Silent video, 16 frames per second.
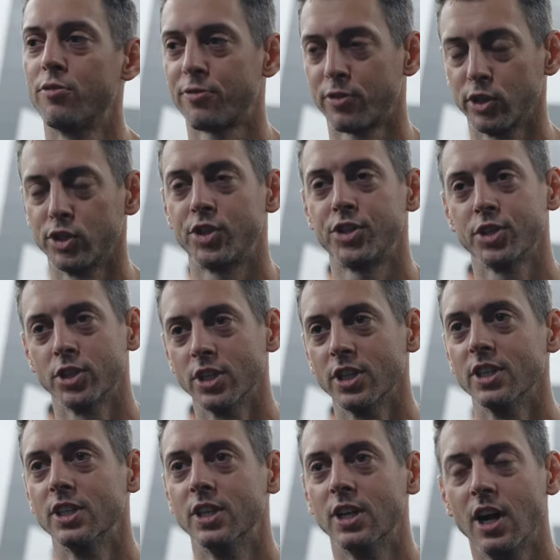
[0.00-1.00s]
For
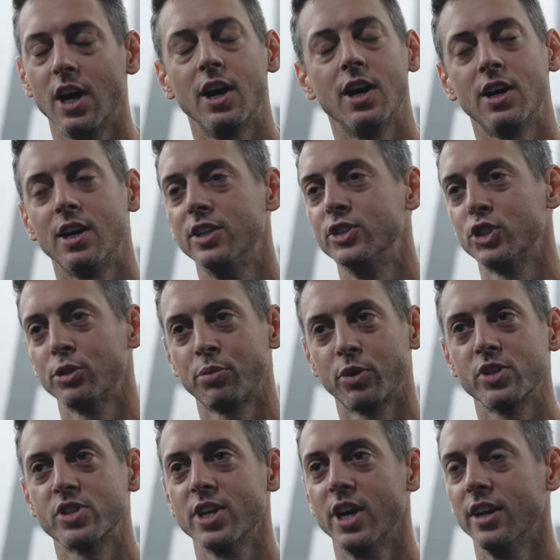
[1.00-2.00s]
sure.
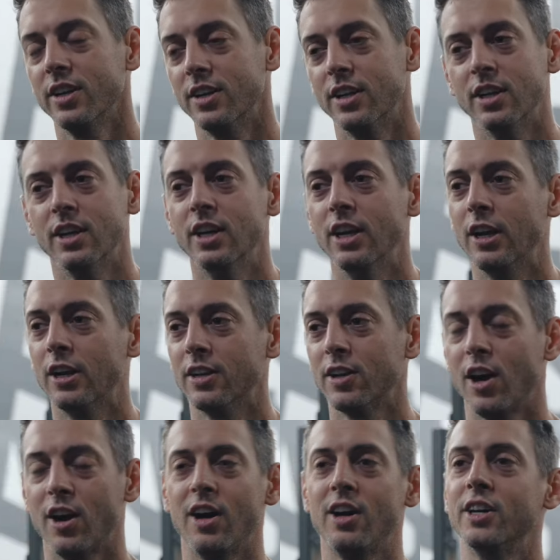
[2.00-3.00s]
100%.
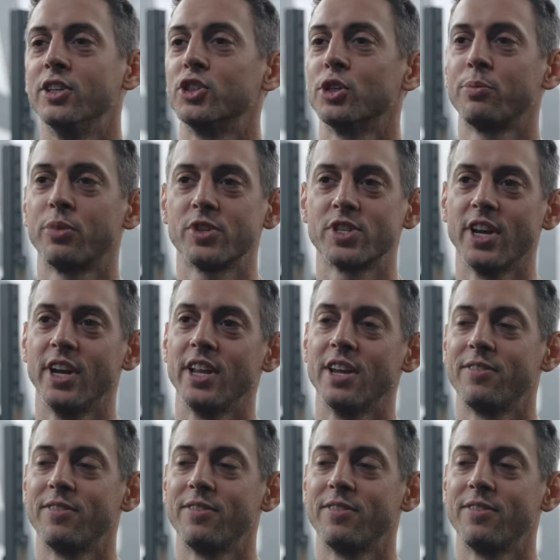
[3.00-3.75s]
100%.